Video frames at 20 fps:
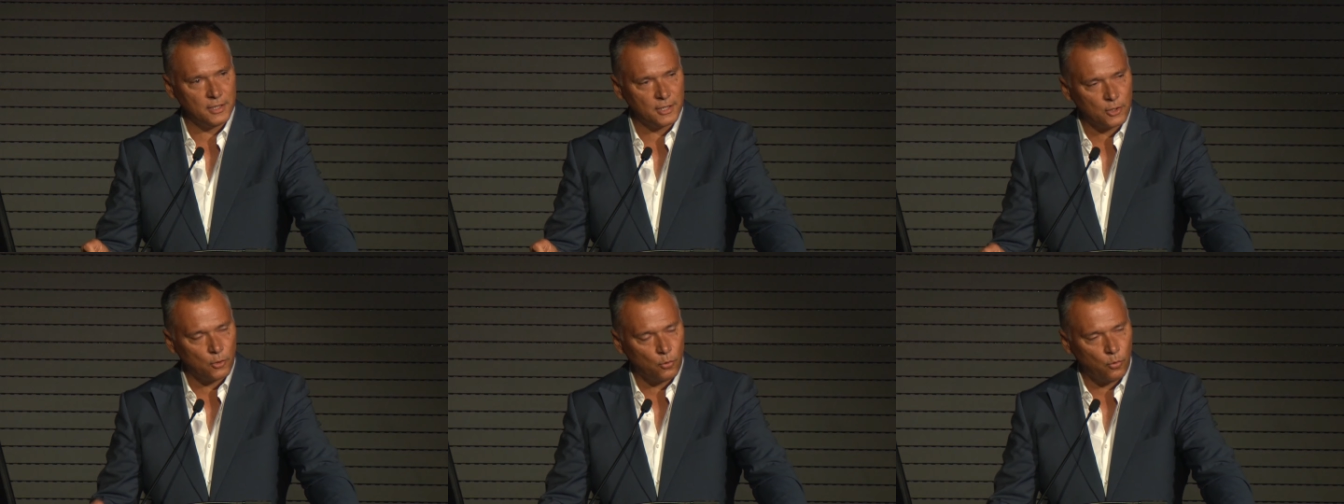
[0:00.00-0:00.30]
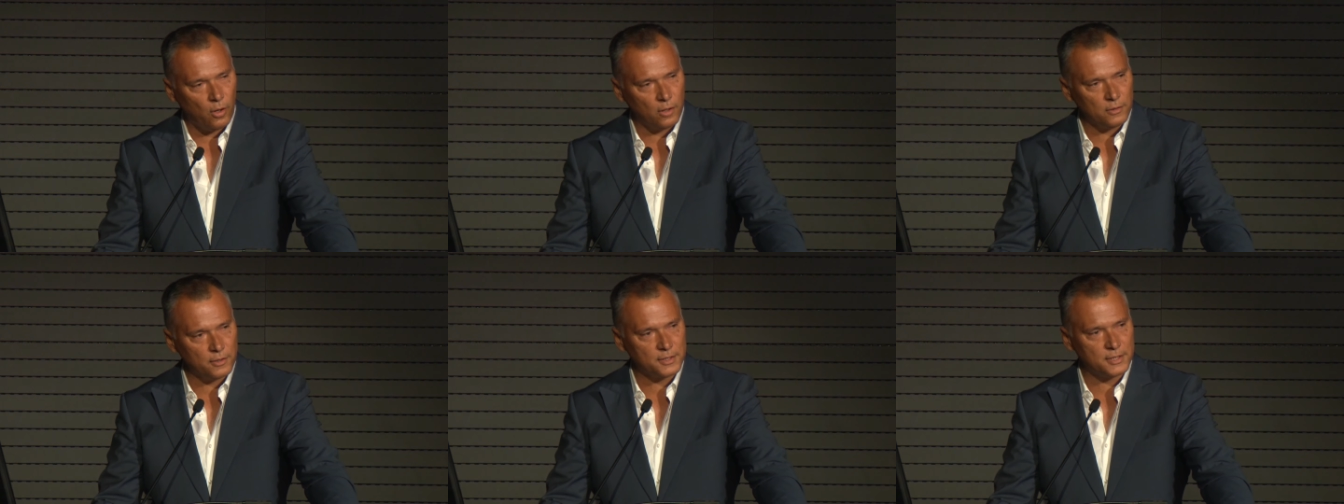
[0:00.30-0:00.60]

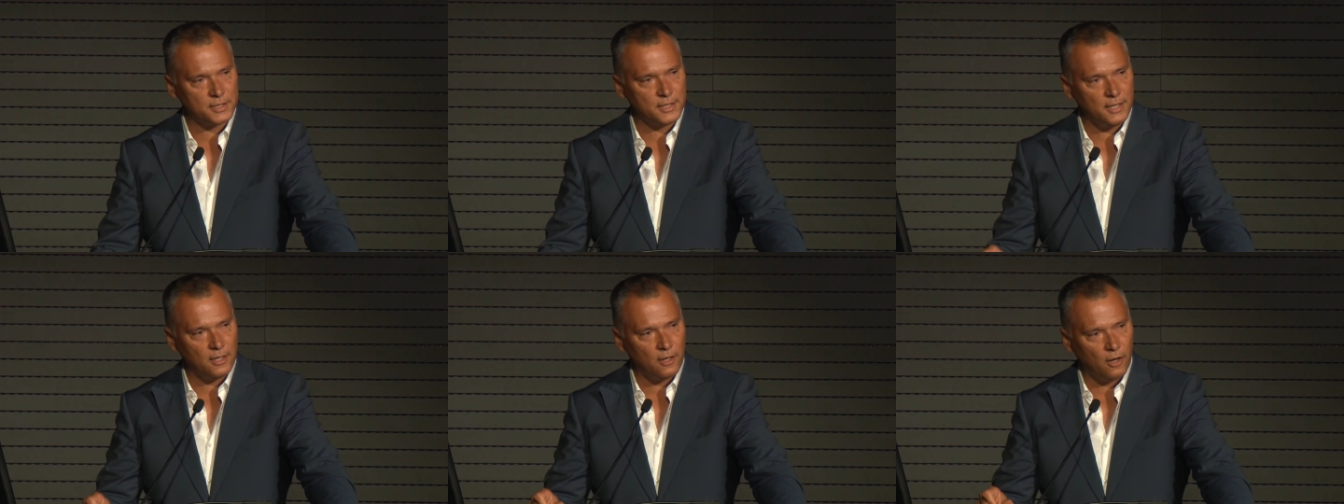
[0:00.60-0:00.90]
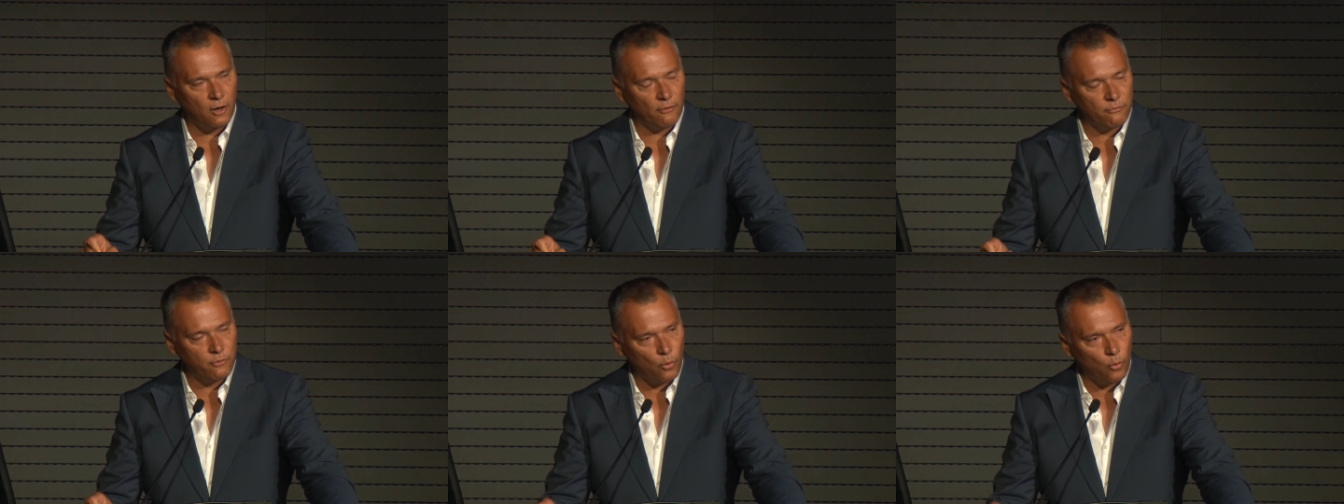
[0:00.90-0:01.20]
equality
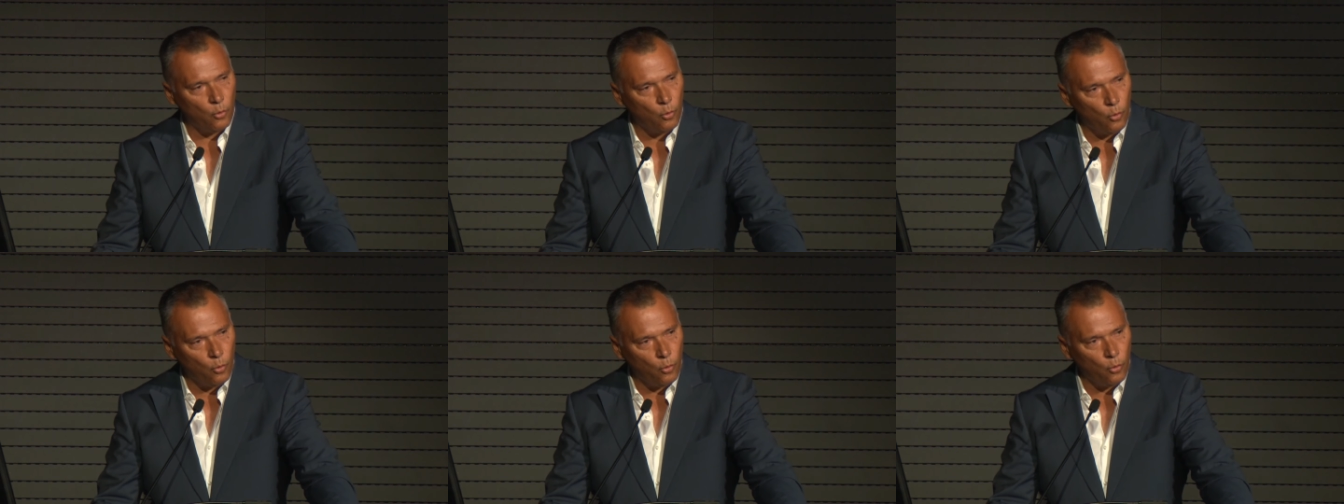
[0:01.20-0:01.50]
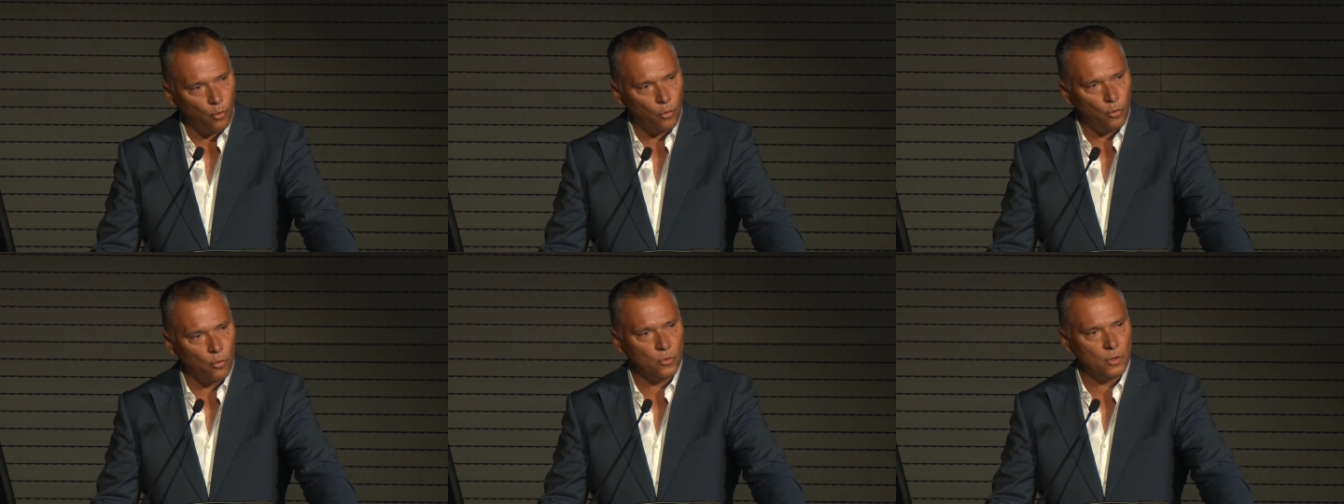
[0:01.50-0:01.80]
of
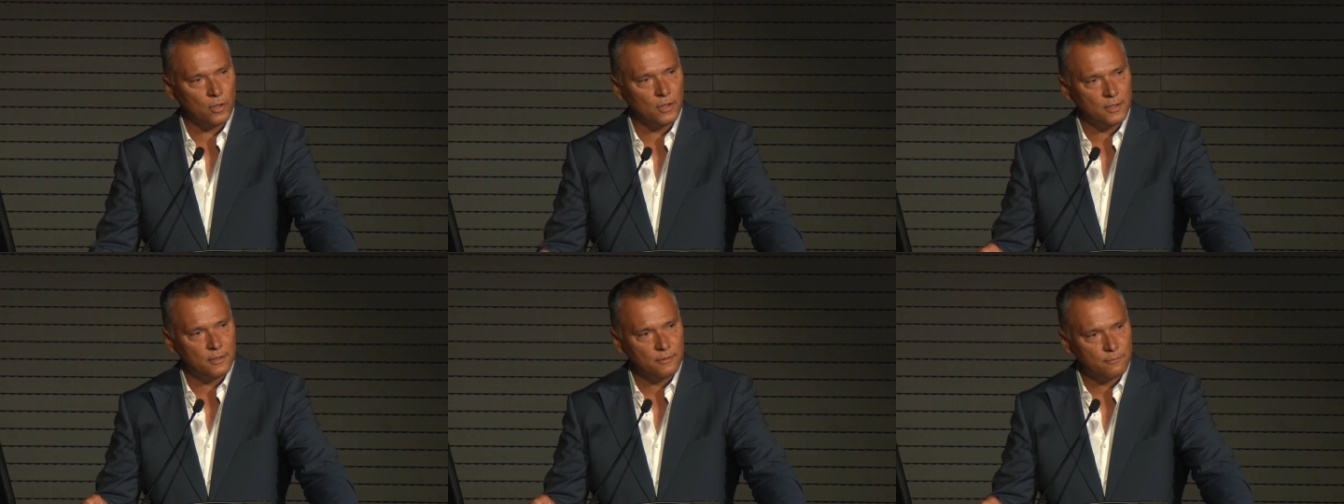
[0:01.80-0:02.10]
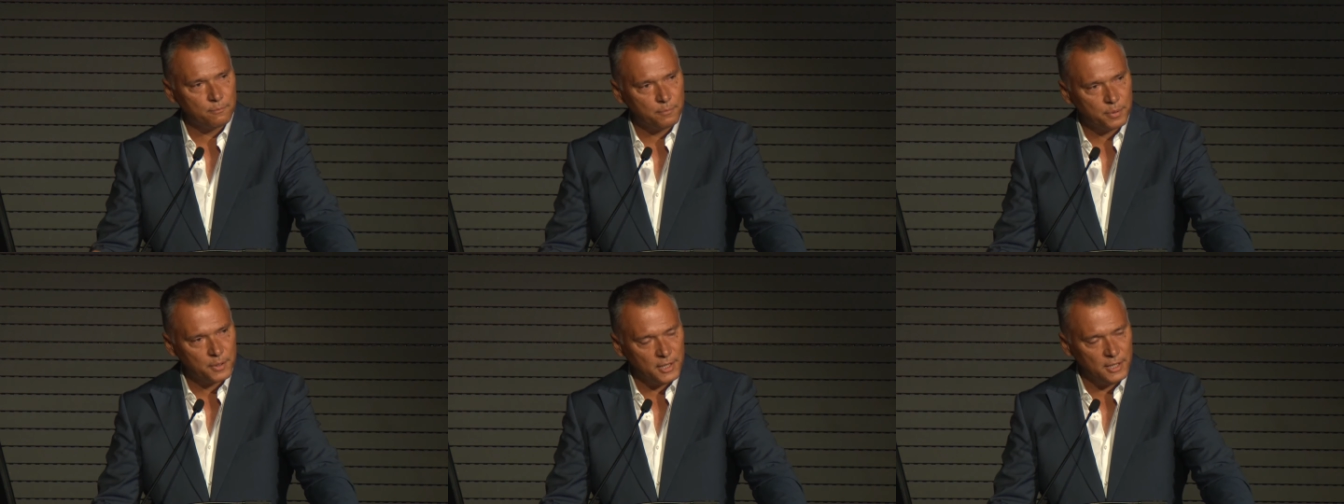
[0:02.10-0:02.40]
all
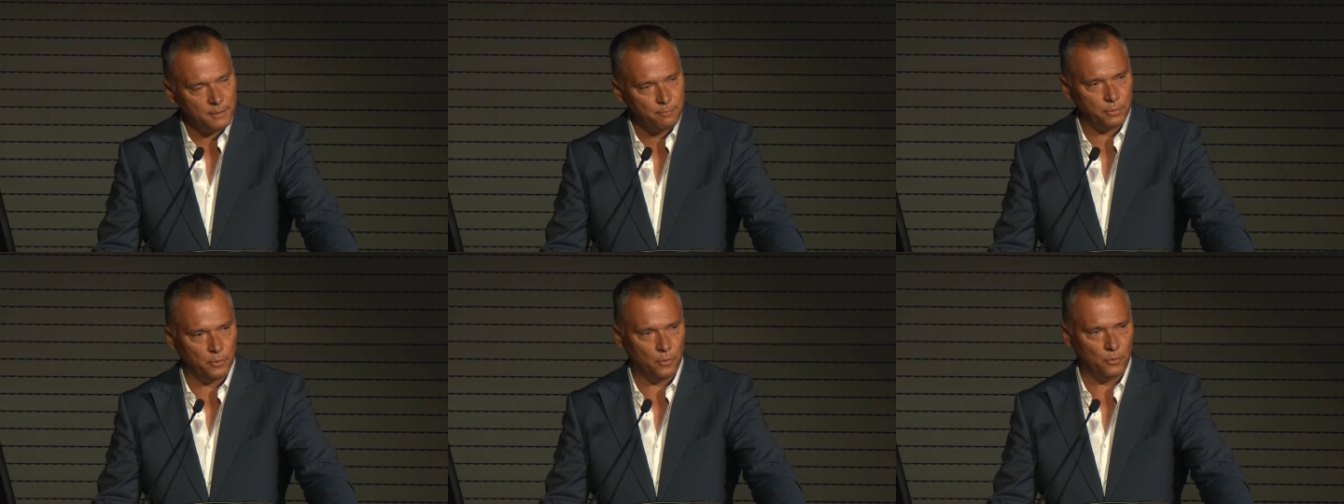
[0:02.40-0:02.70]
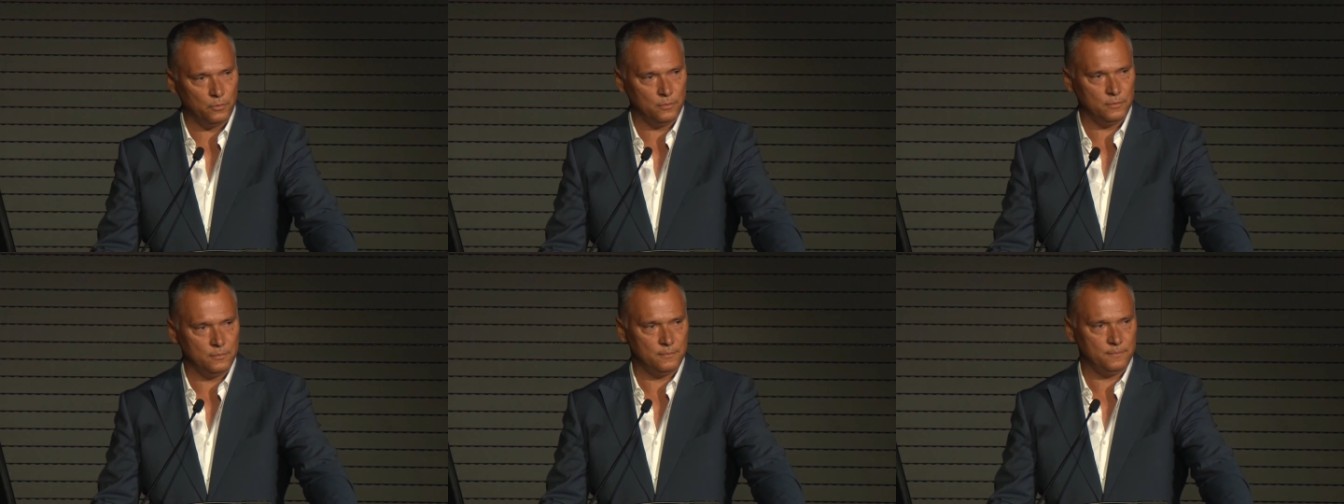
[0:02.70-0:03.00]
people